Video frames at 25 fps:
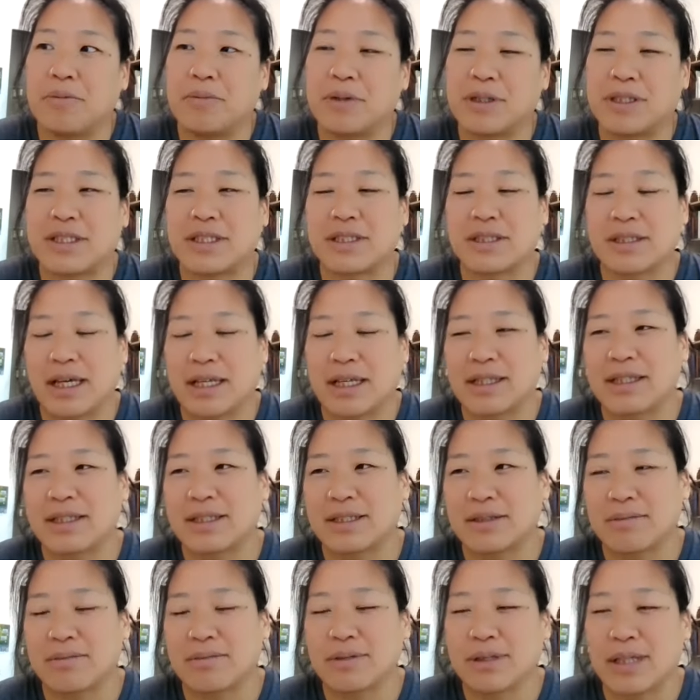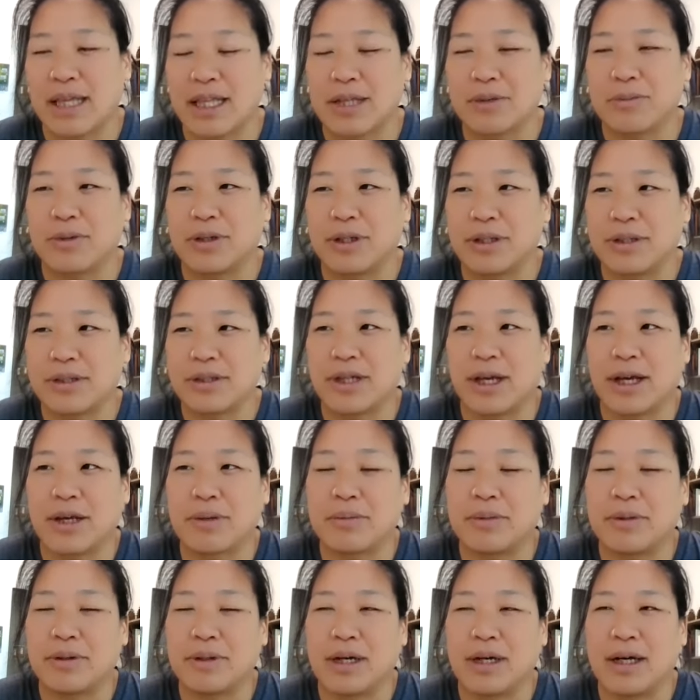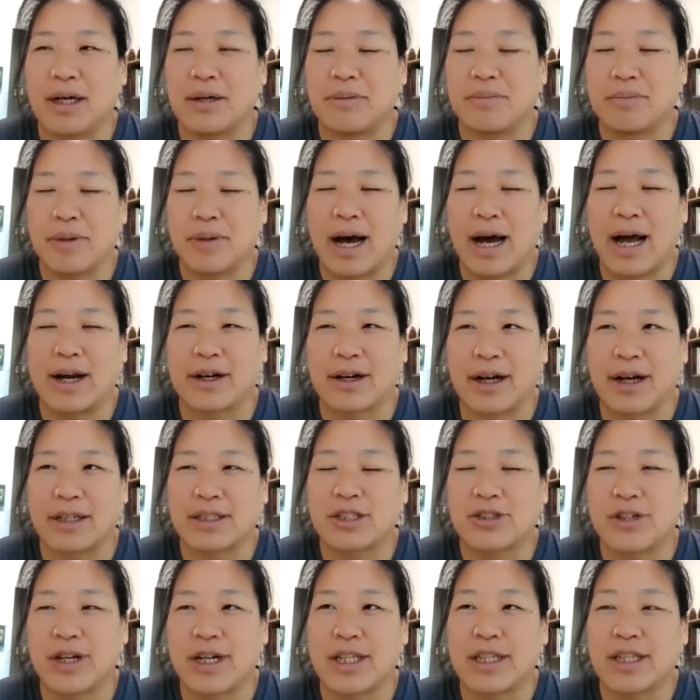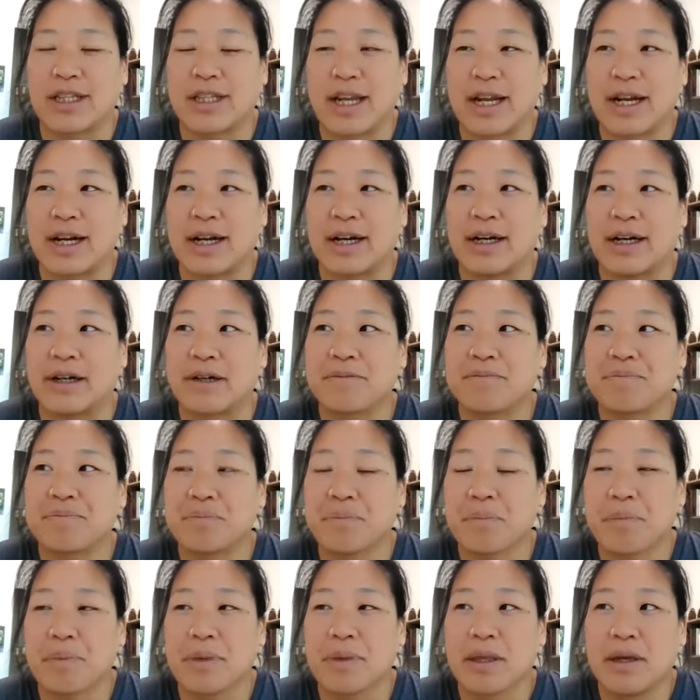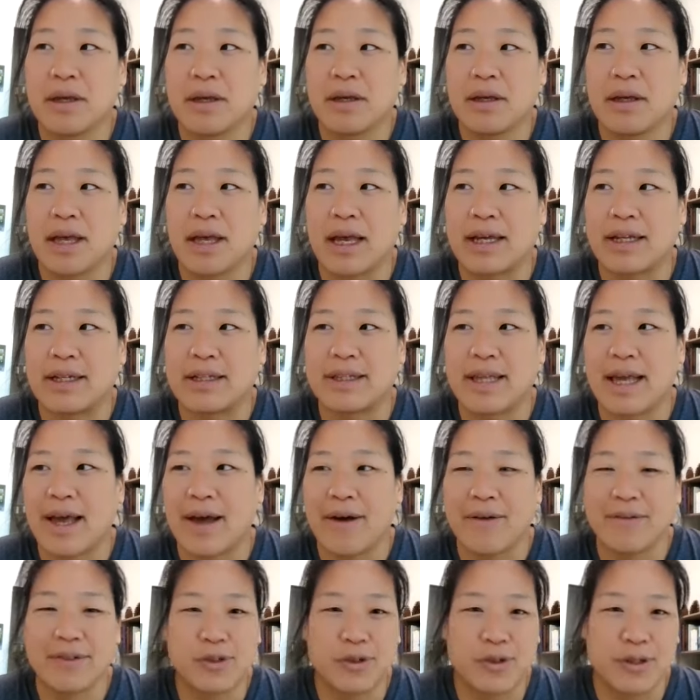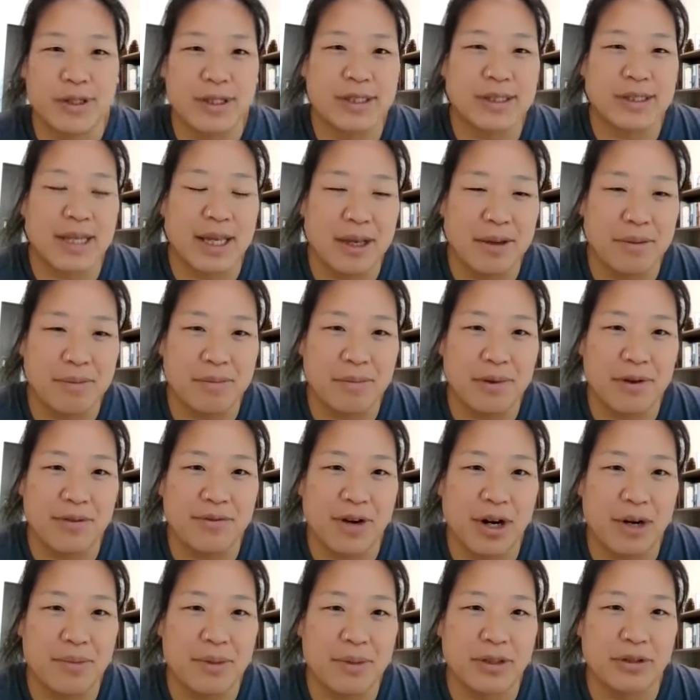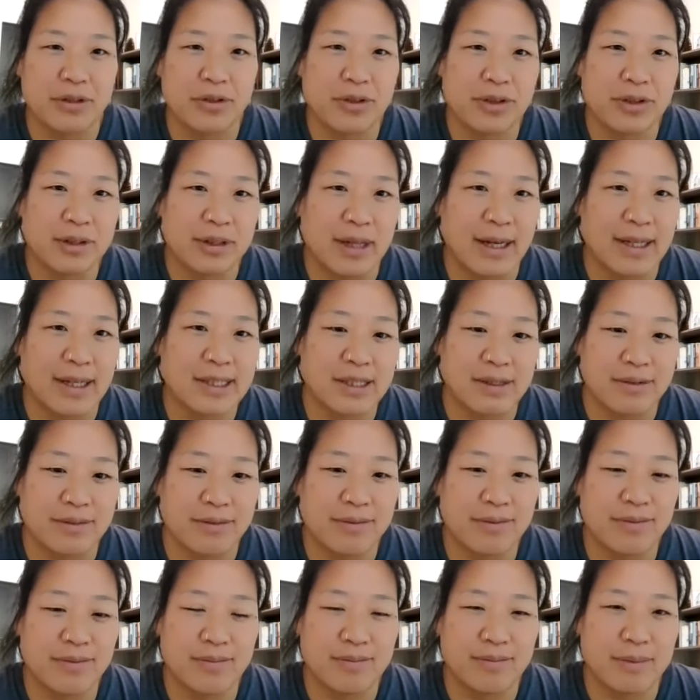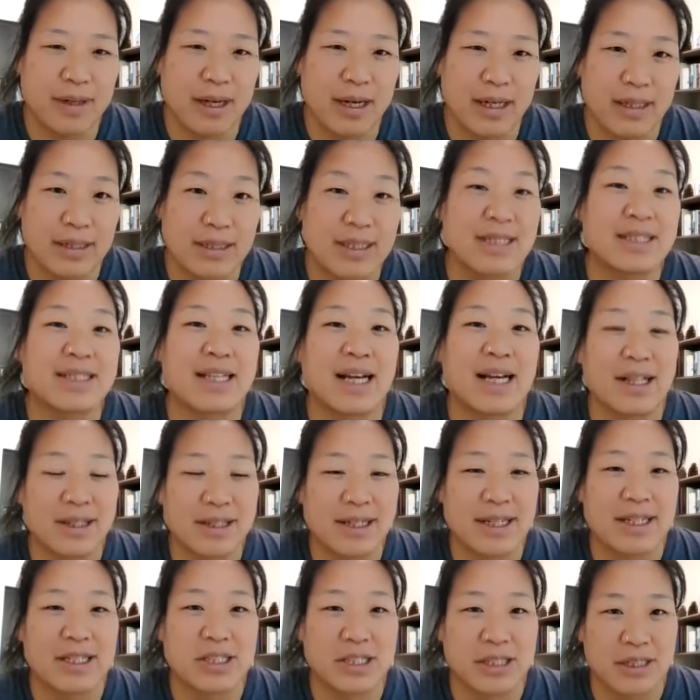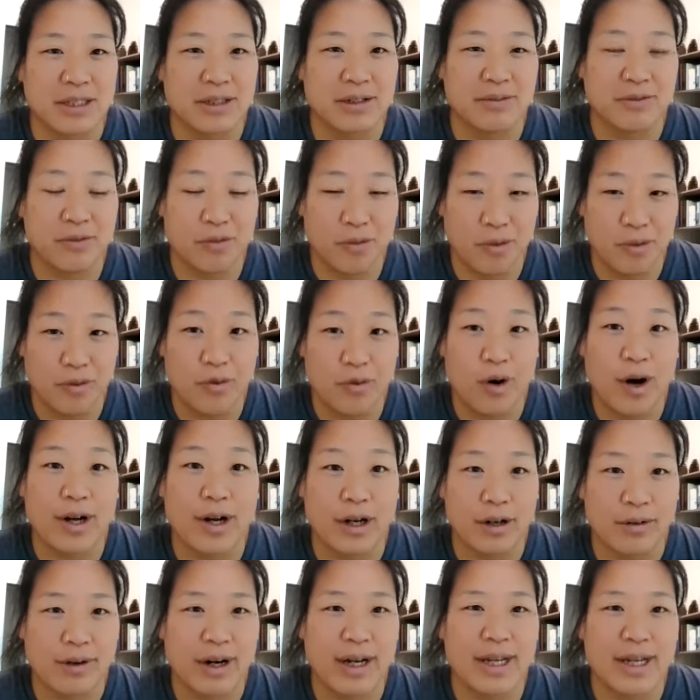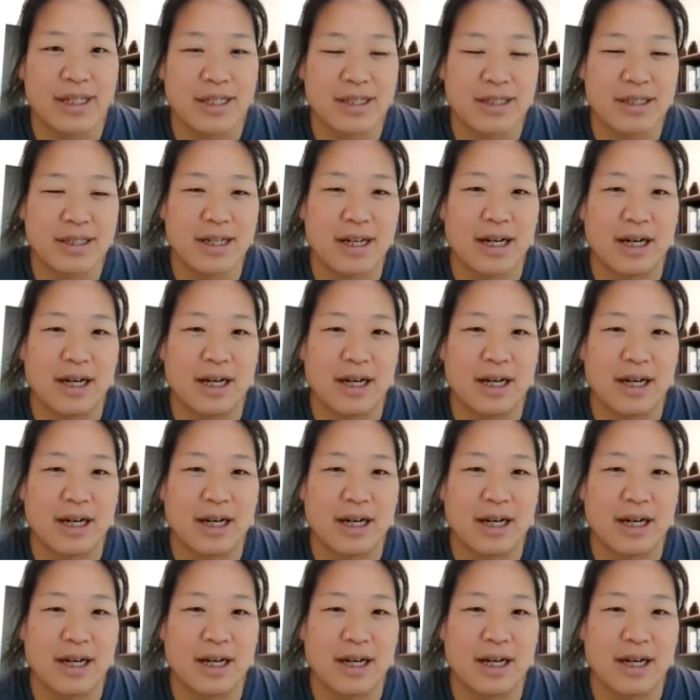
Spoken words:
which is at least slightly more soluble, higher concentrated than air. And they have sort of the same environmental thoughts of desalination of water, right?